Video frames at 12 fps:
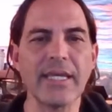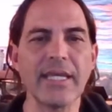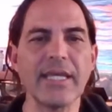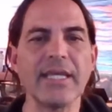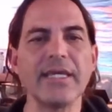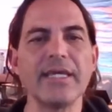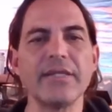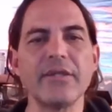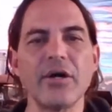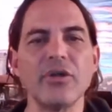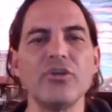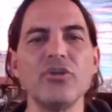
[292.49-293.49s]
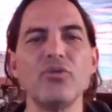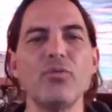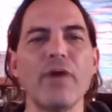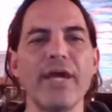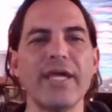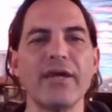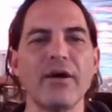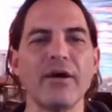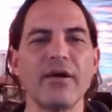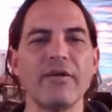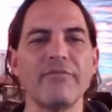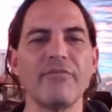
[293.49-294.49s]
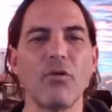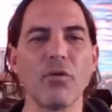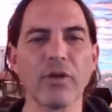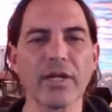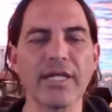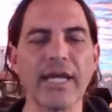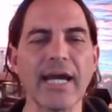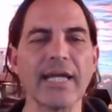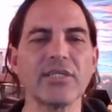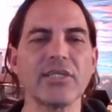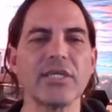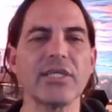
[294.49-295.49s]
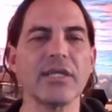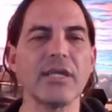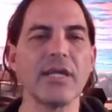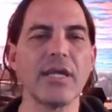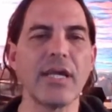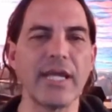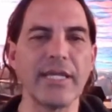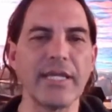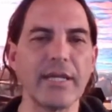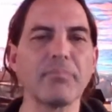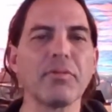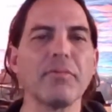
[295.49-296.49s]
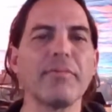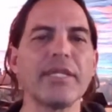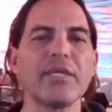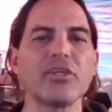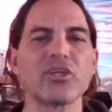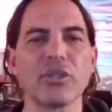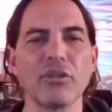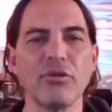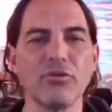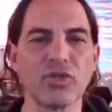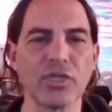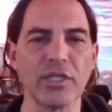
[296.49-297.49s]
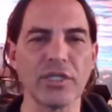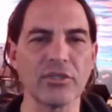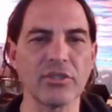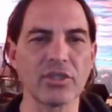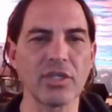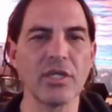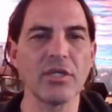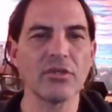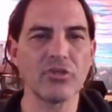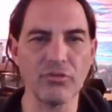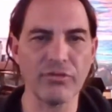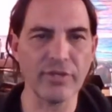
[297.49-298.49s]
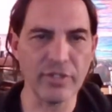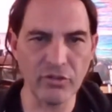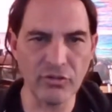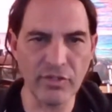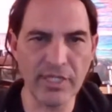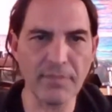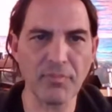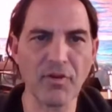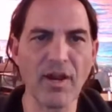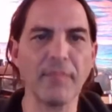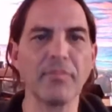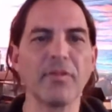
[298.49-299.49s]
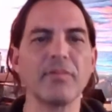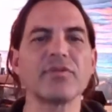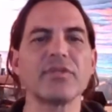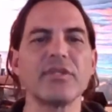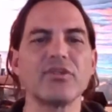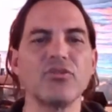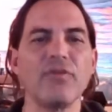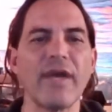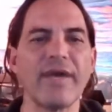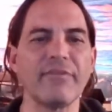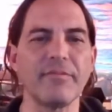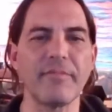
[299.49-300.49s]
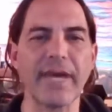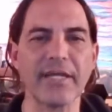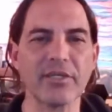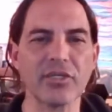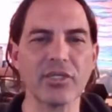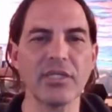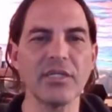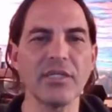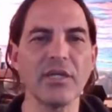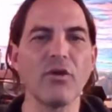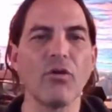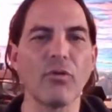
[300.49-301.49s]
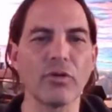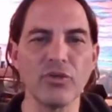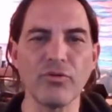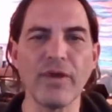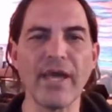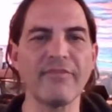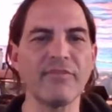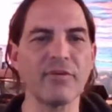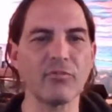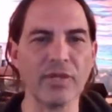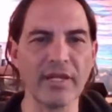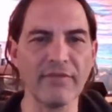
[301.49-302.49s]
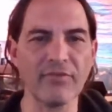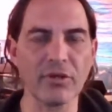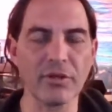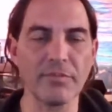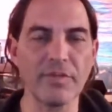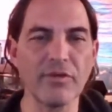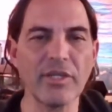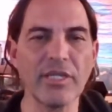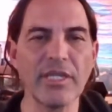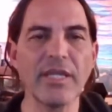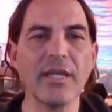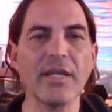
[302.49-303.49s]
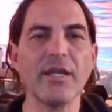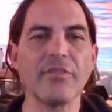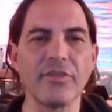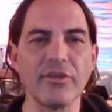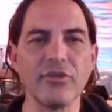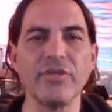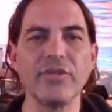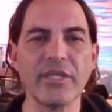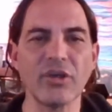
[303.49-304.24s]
in a new way of organizing and implementing solutions to the unique problems that you have in Madison or you have in whatever community, the unique